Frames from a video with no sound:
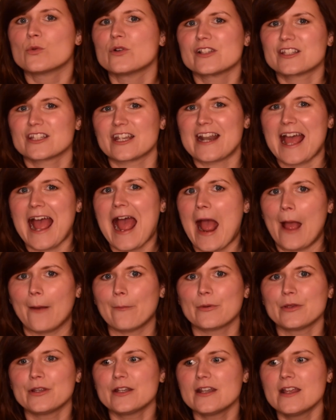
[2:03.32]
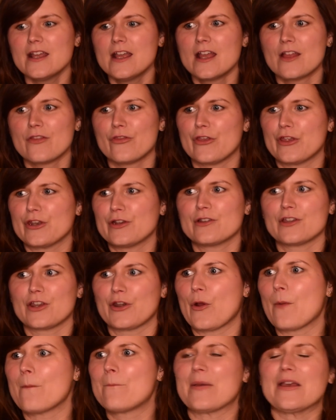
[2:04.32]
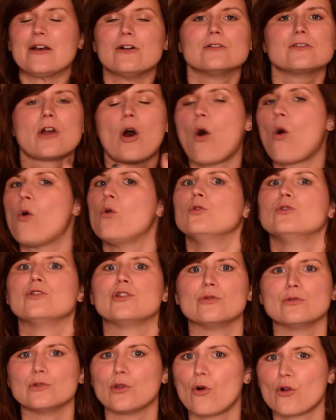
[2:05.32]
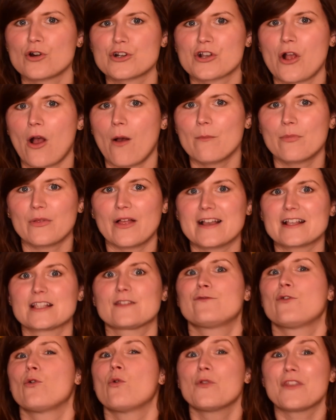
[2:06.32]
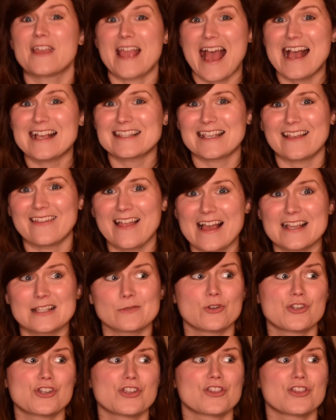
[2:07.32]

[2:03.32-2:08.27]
was going to happen than, you know, build a whole new launch complex for the SLS, which